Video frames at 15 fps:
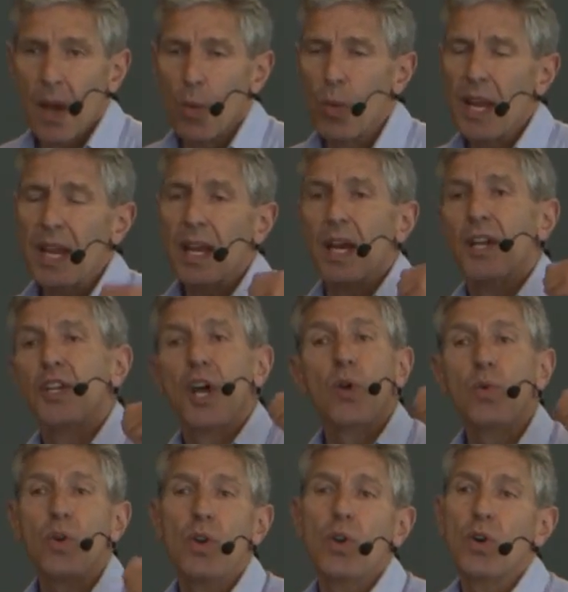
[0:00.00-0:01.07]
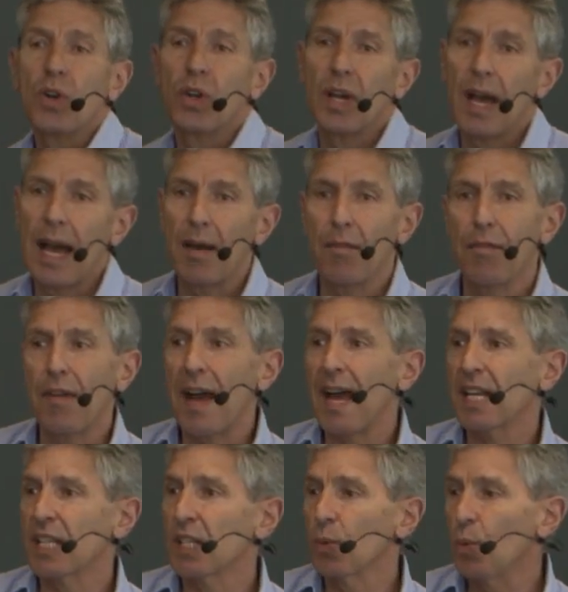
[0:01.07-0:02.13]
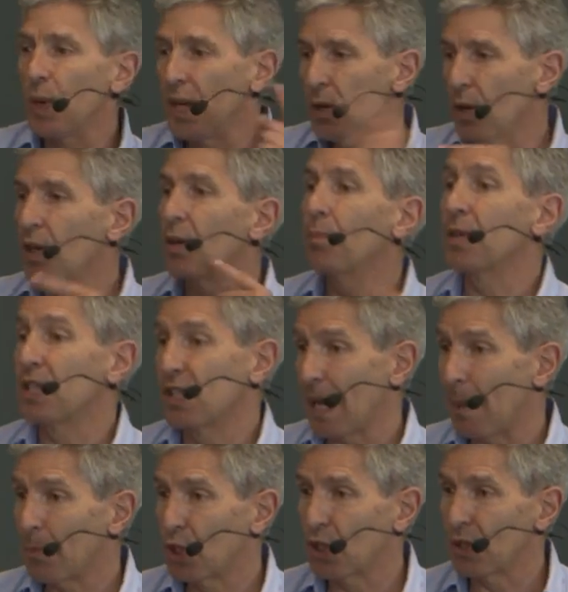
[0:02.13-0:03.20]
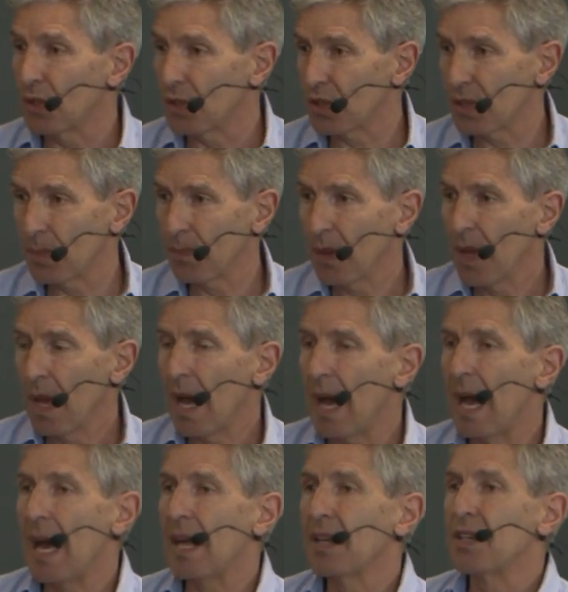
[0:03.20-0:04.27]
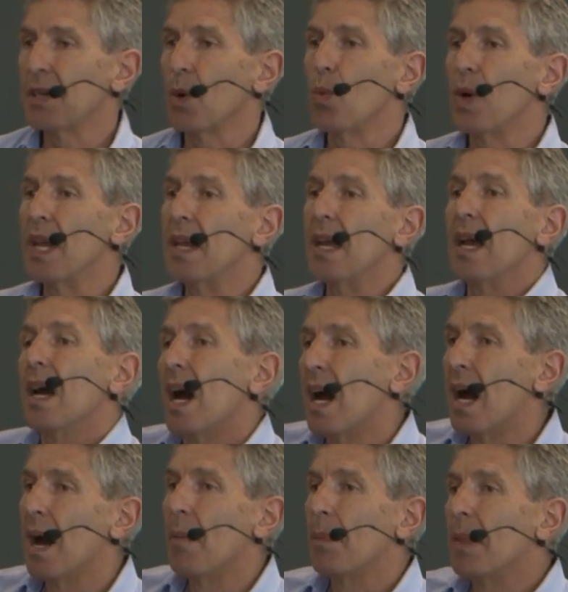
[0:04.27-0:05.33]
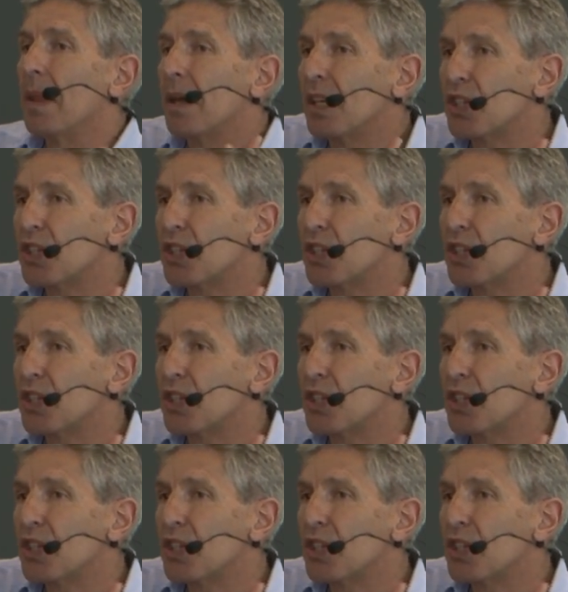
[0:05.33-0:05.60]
We don't look at facts, we look at perceptions and we um,